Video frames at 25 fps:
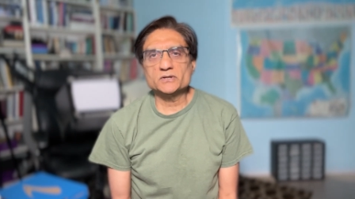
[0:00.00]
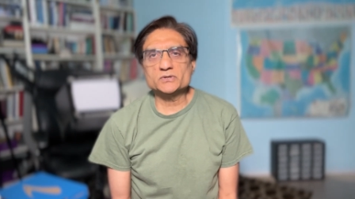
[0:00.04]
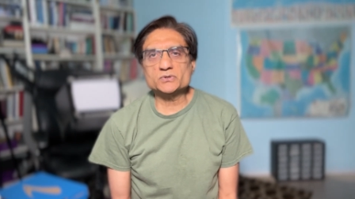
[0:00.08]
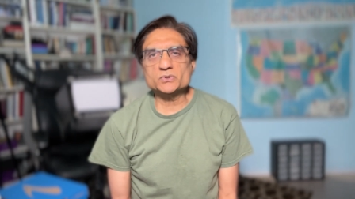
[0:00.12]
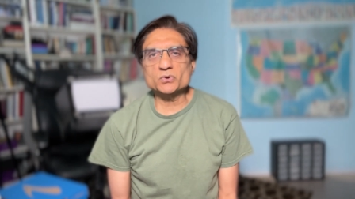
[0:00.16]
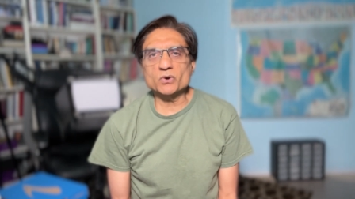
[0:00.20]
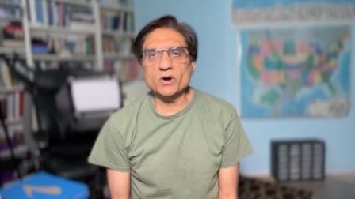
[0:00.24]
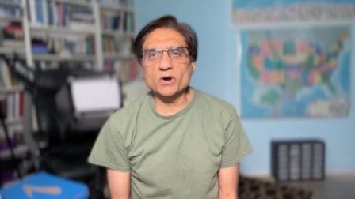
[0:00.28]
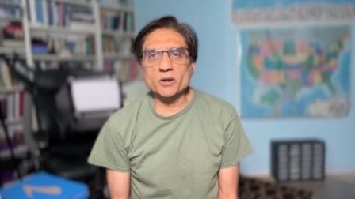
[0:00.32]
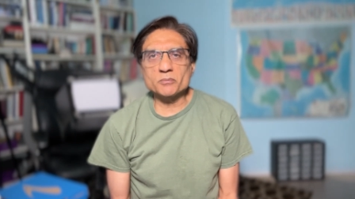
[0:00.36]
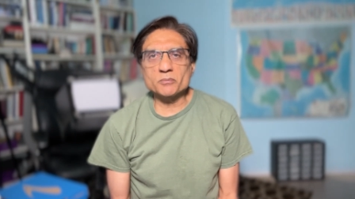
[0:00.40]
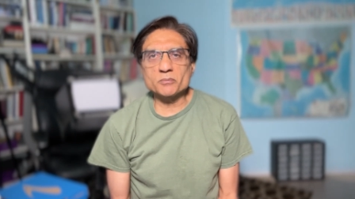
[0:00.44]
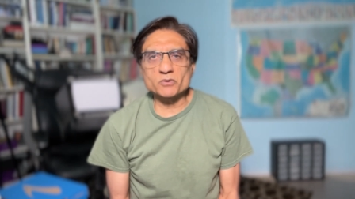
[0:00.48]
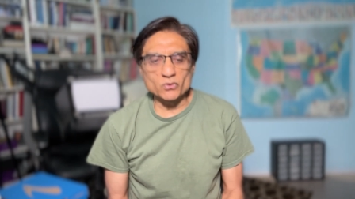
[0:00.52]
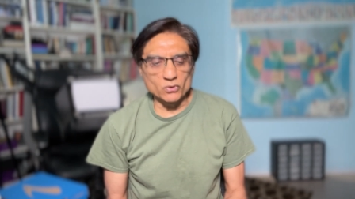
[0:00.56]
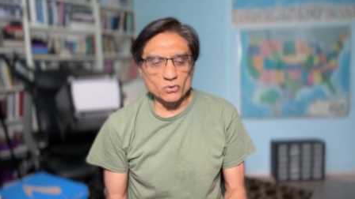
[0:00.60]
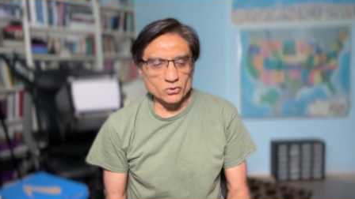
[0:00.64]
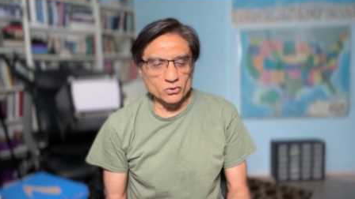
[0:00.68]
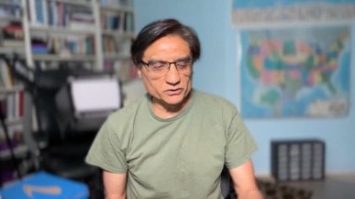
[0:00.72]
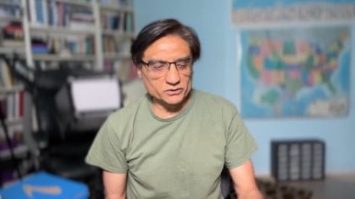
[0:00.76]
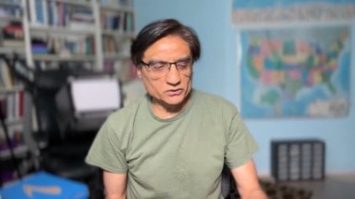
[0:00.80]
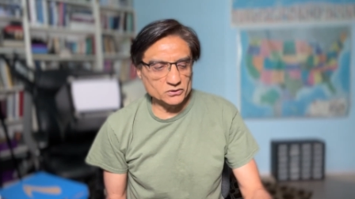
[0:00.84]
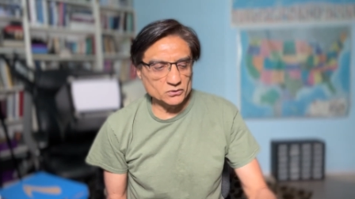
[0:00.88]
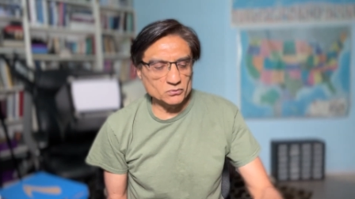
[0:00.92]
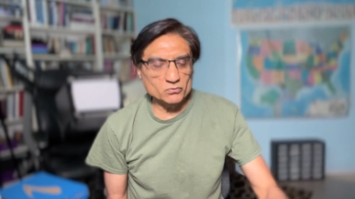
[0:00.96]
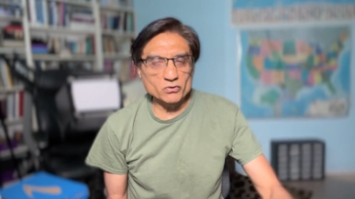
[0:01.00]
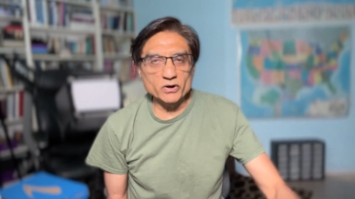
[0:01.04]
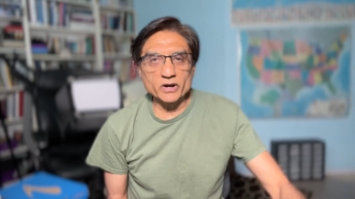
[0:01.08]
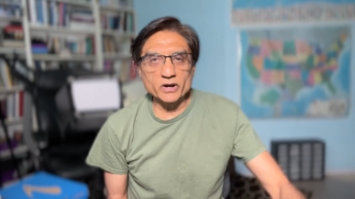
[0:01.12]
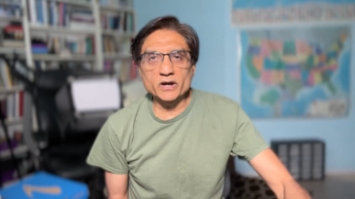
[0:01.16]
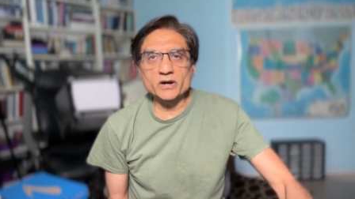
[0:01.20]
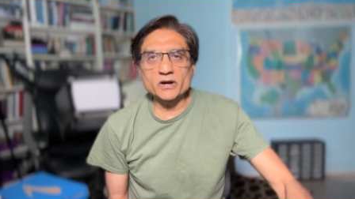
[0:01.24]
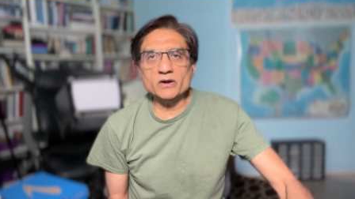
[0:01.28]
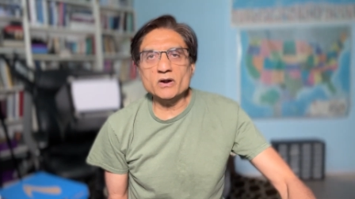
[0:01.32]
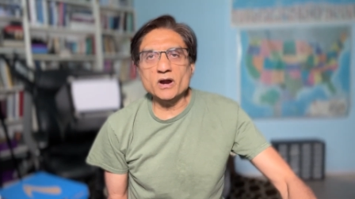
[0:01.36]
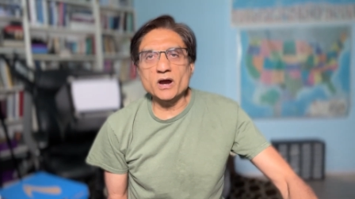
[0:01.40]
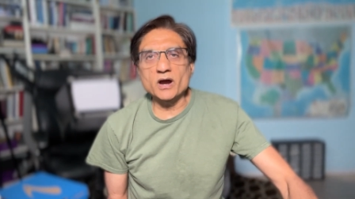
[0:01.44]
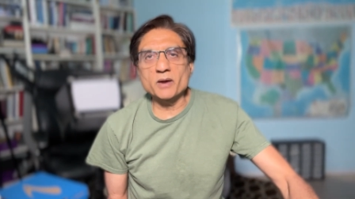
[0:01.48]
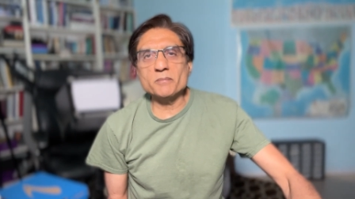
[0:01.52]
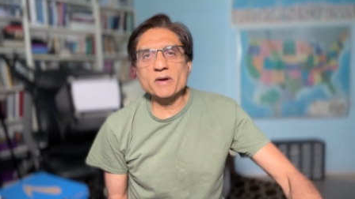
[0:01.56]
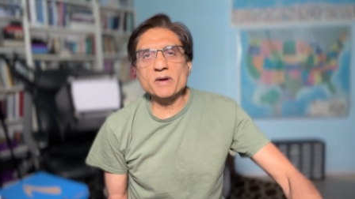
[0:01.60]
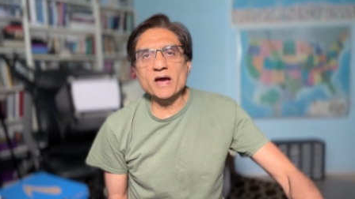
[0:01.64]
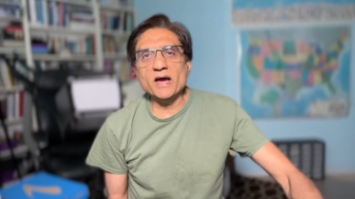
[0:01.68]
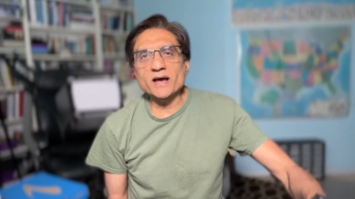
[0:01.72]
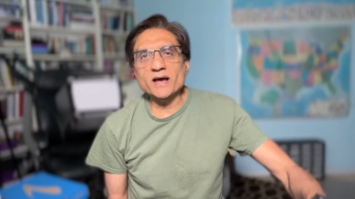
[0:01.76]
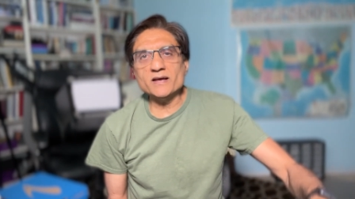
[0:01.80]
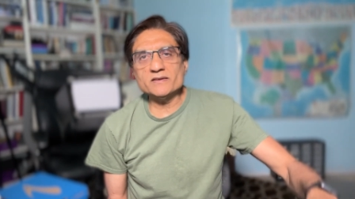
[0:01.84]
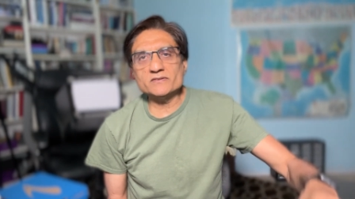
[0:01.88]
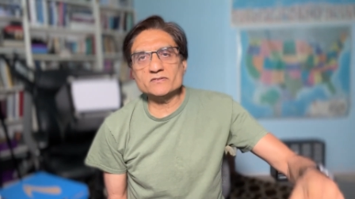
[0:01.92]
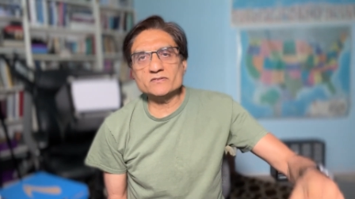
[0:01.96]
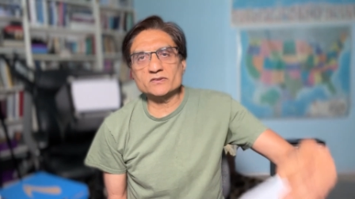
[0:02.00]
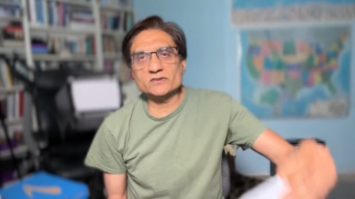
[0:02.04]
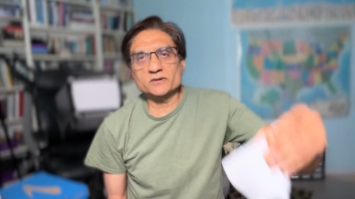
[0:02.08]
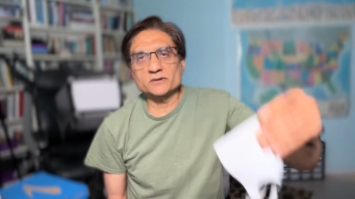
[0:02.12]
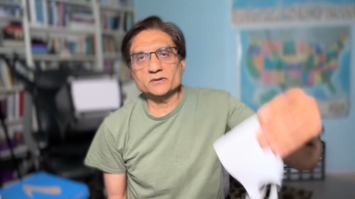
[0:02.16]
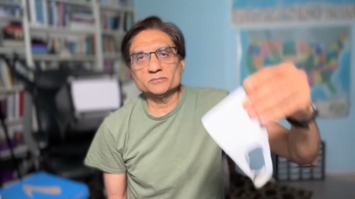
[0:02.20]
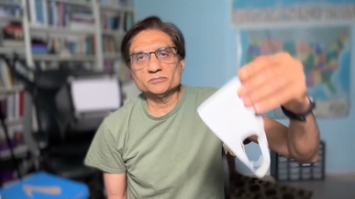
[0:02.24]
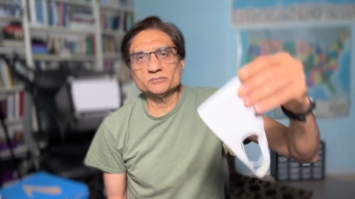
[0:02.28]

So I'm going to wear a mask